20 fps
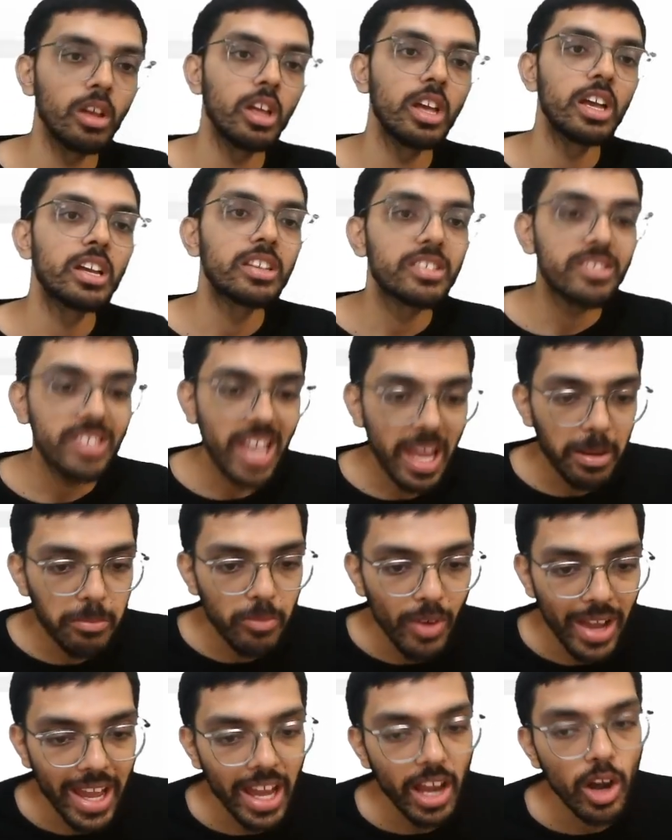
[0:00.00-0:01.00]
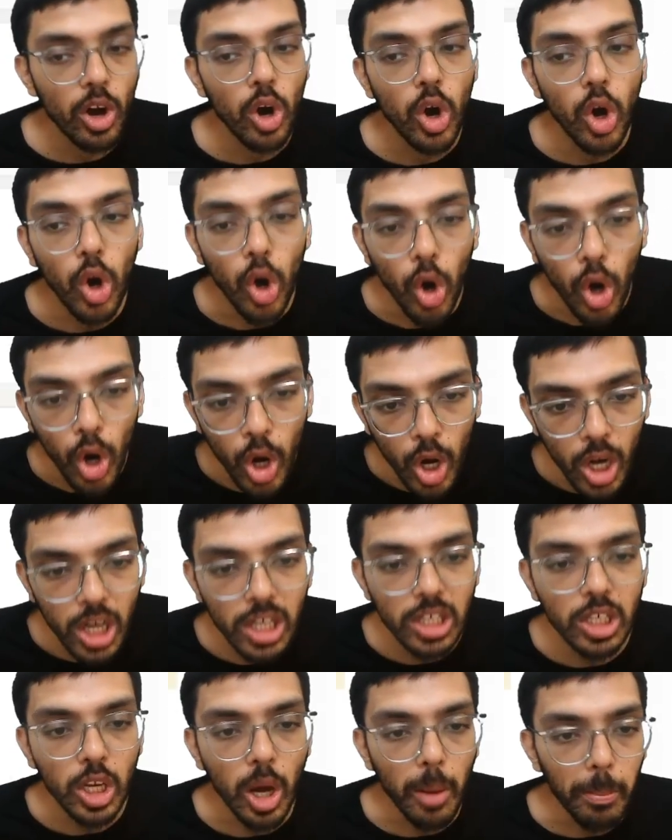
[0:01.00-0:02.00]
Same way, all
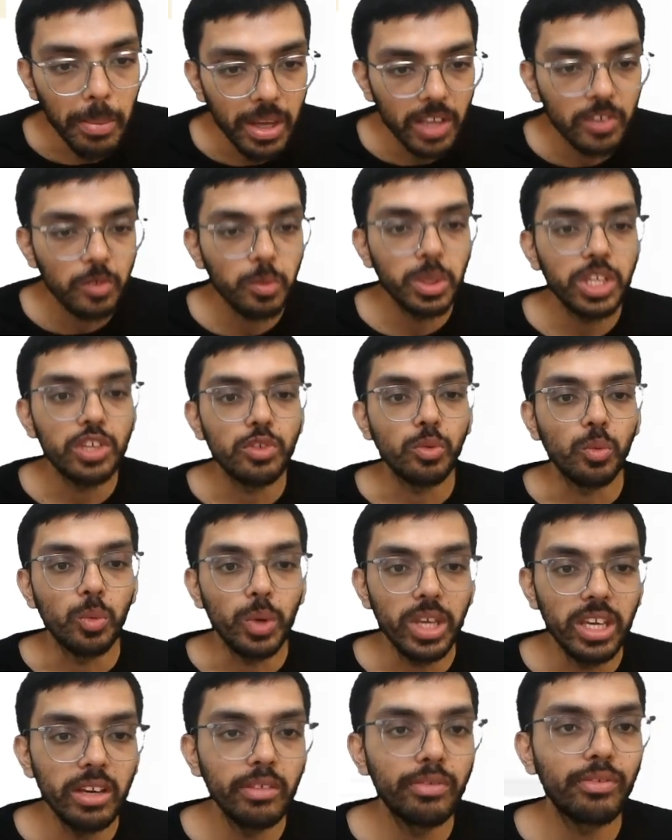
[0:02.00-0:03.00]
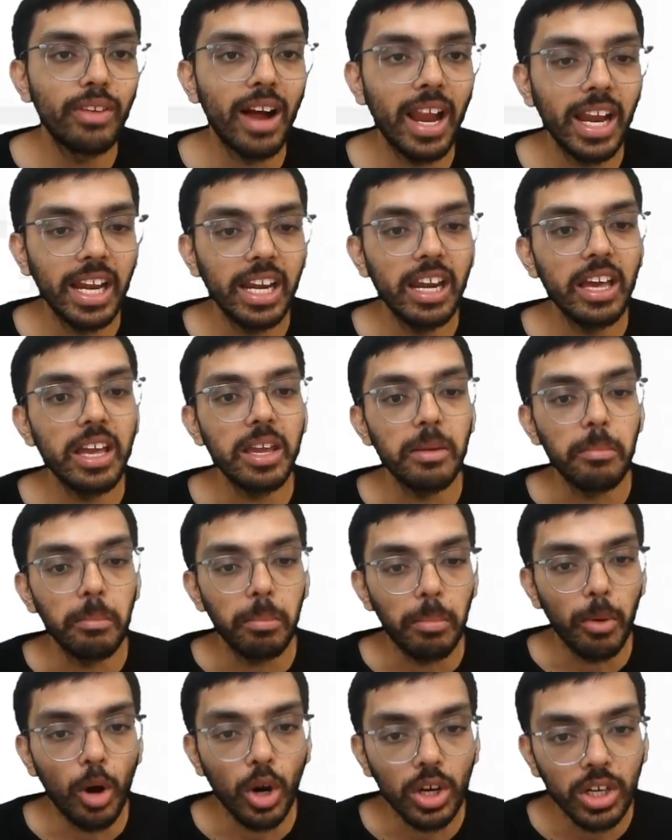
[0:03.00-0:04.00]
topics which we find
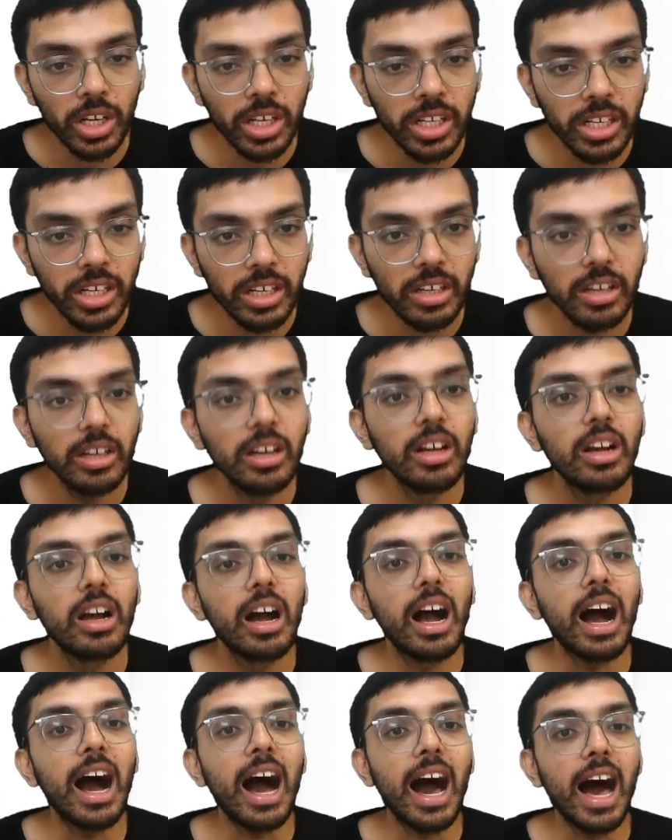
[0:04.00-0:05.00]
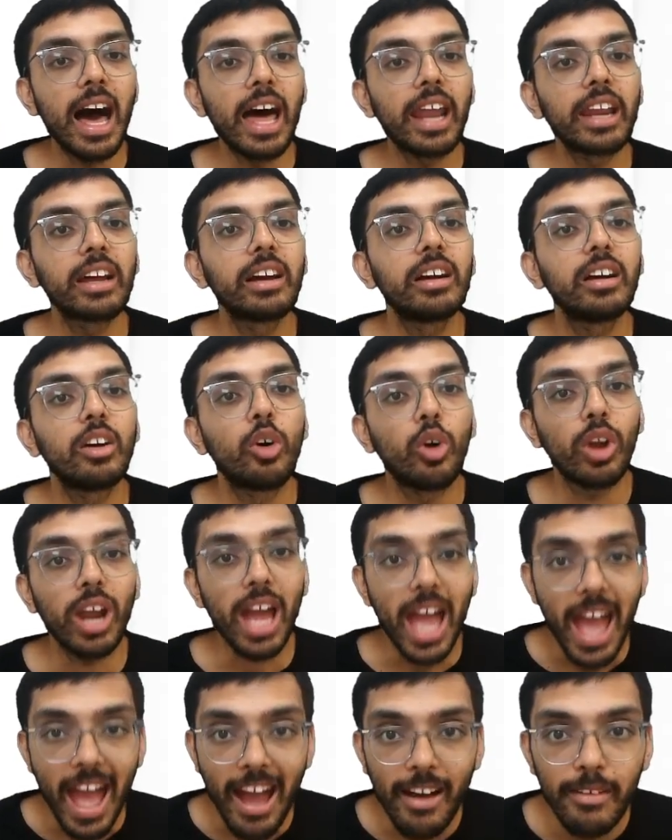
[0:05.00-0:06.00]
important are or
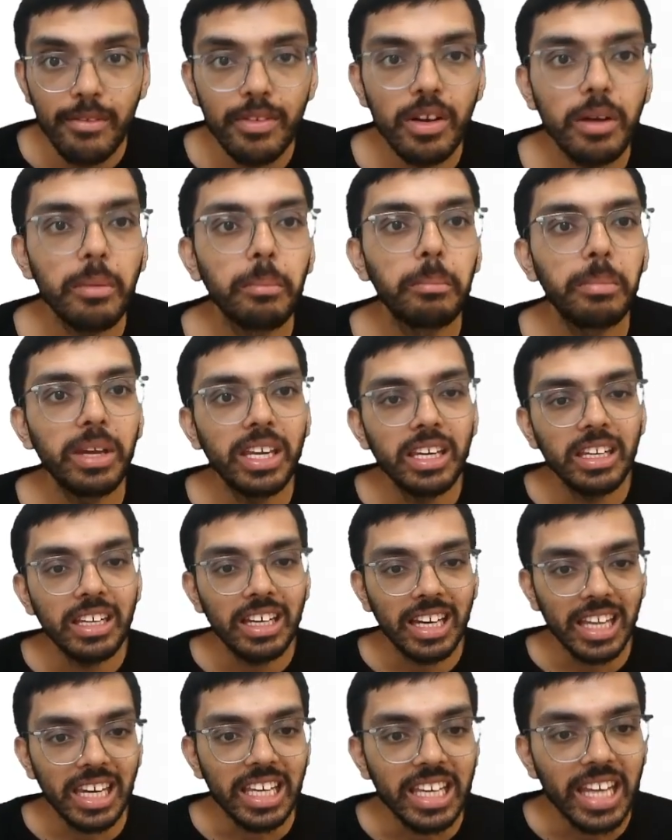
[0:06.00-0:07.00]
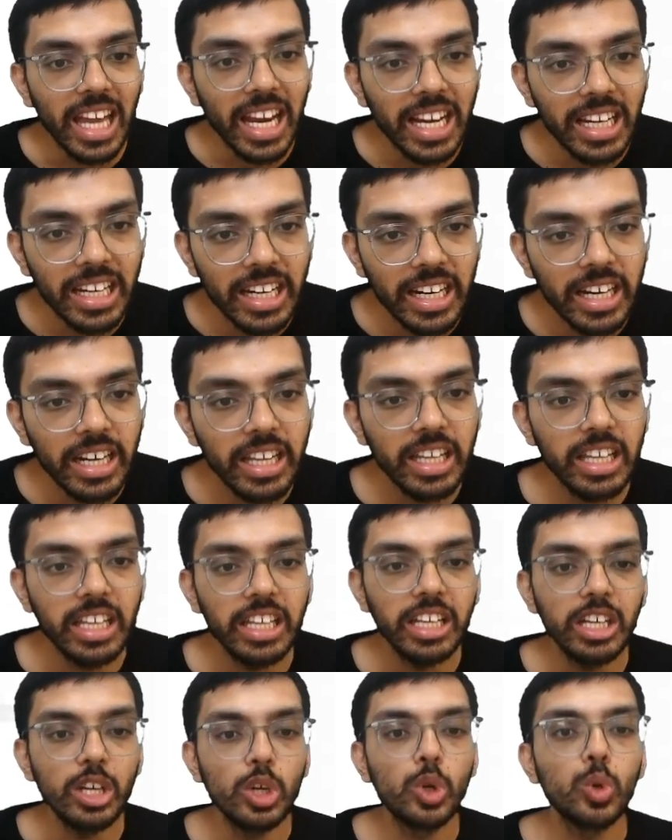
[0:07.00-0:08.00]
have been created
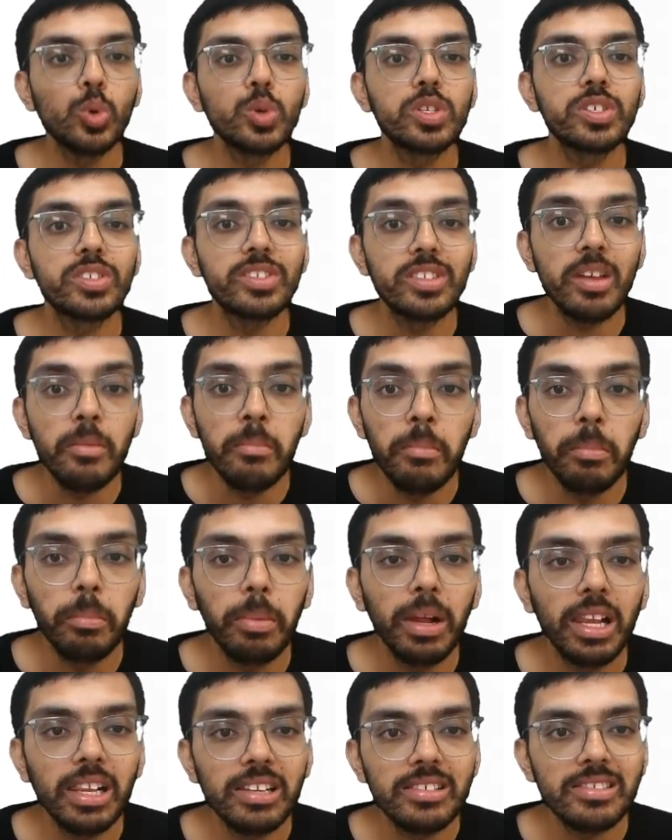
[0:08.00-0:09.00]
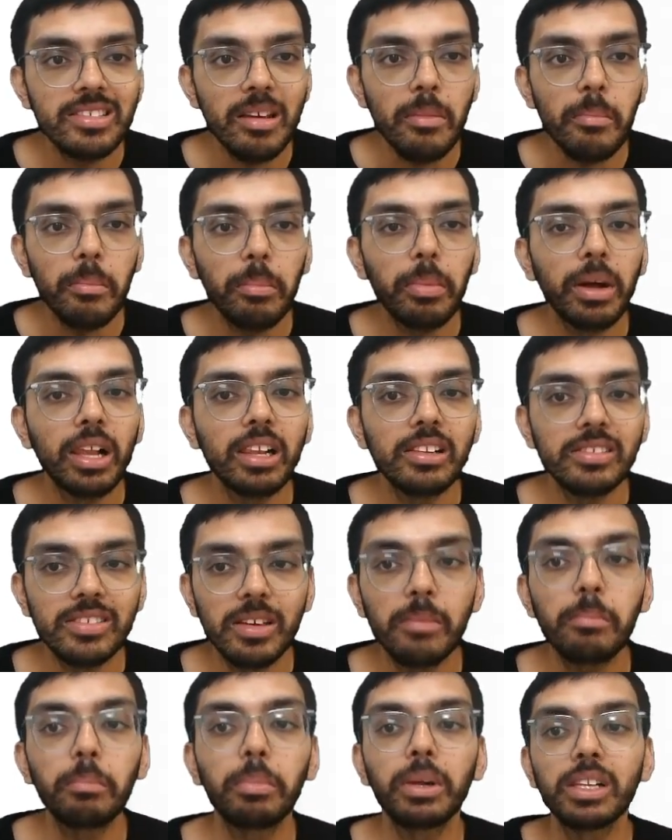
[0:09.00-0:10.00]
into simple
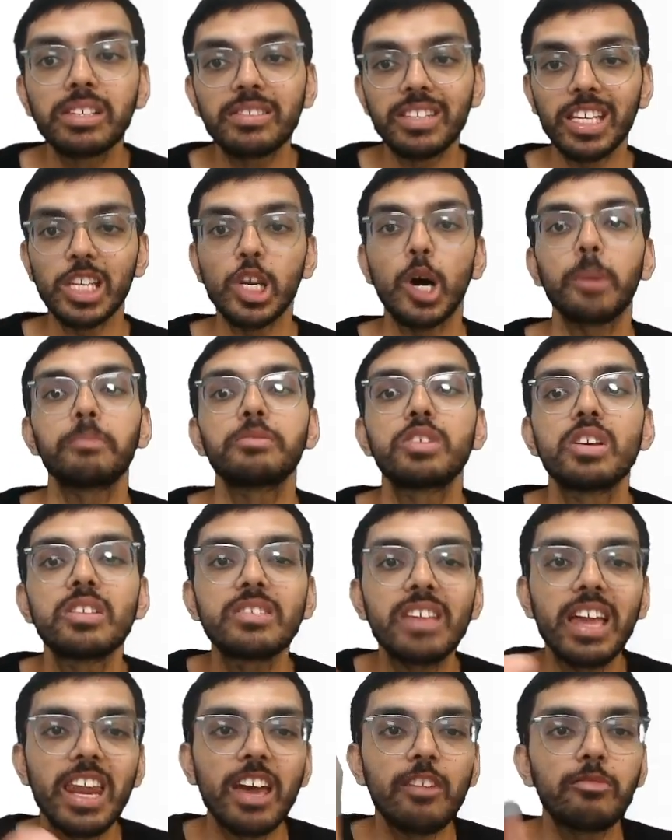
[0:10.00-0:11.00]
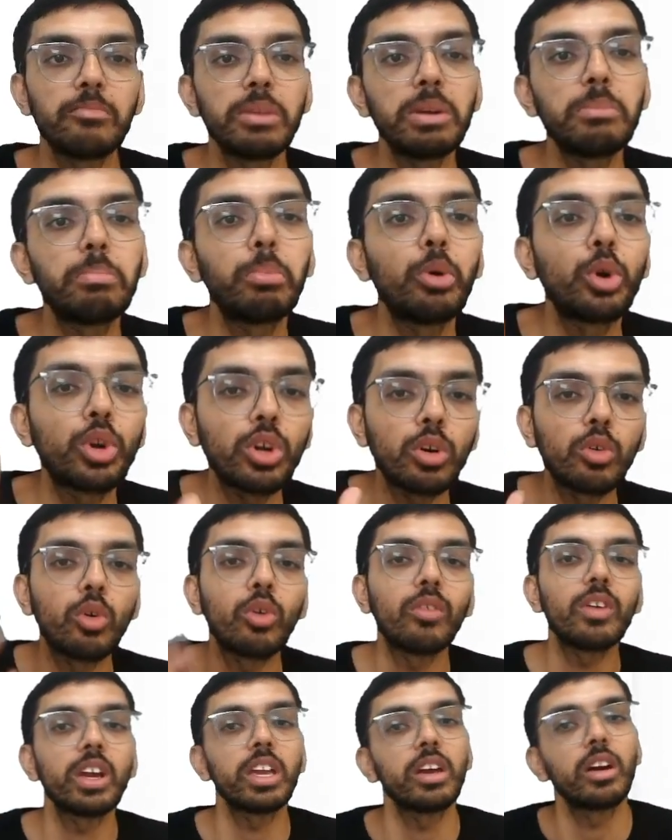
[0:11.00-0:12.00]
synopsis and have been put over
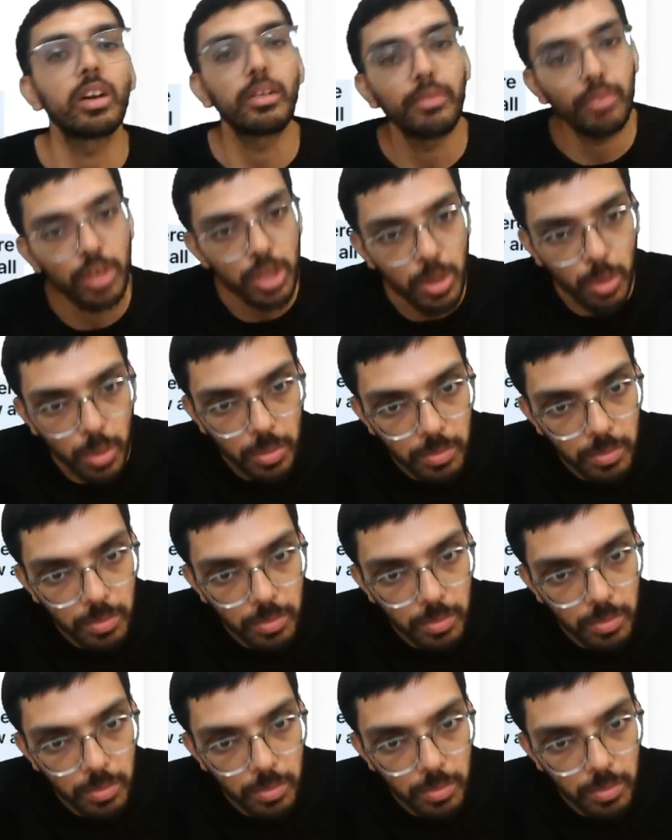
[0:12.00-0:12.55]
here for you.